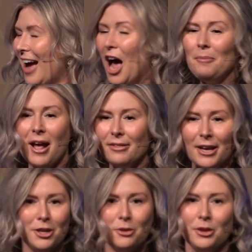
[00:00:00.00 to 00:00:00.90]
I'm not
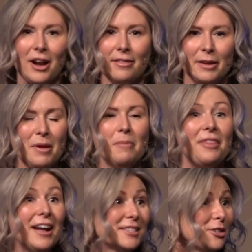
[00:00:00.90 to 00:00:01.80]
like you, you're not like me,
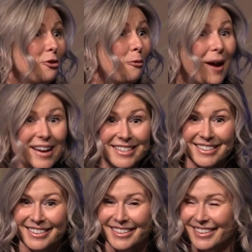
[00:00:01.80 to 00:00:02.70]
but that's
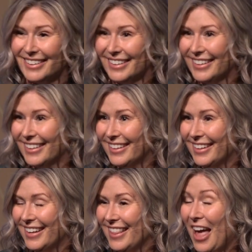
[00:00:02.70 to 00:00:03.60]
great.
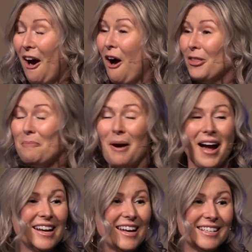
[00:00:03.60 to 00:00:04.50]
That all the
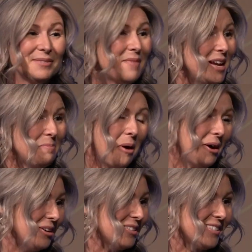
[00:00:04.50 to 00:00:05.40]
body is many
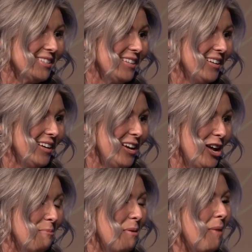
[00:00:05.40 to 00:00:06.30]
parts.
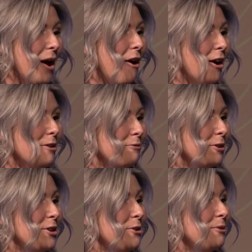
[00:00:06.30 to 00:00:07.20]
But my heart
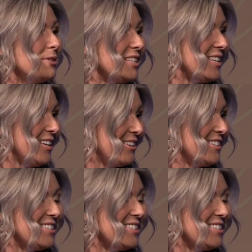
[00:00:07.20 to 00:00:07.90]
for you to hear